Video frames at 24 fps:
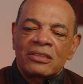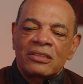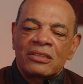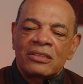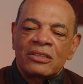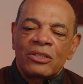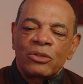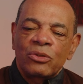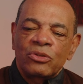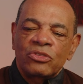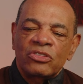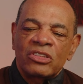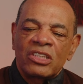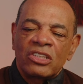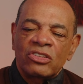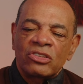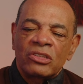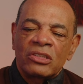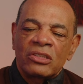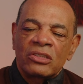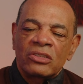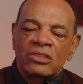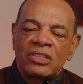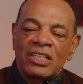two
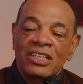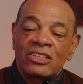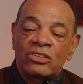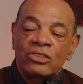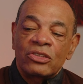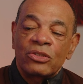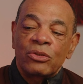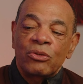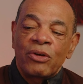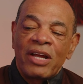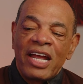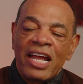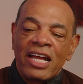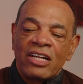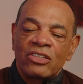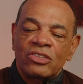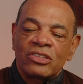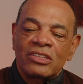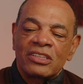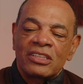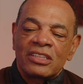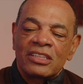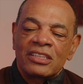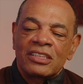sisters, and two
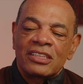aunts.